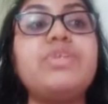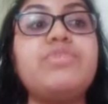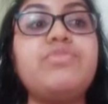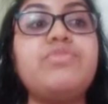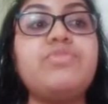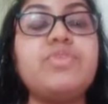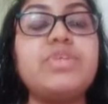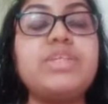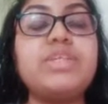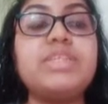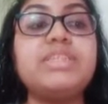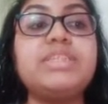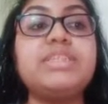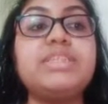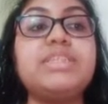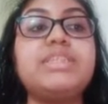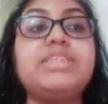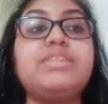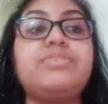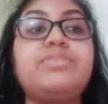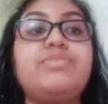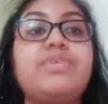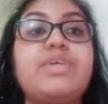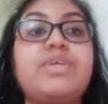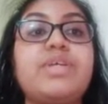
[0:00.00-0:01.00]
influencer
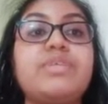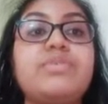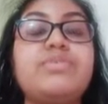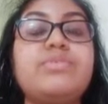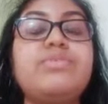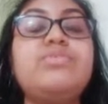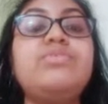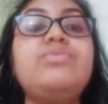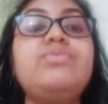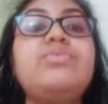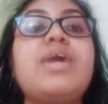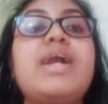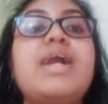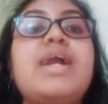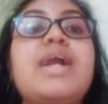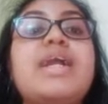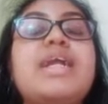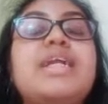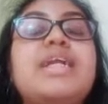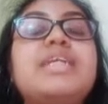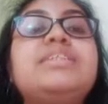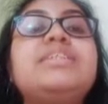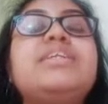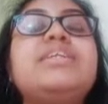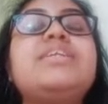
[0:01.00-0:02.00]
is one who
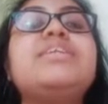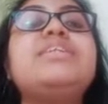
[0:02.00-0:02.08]
has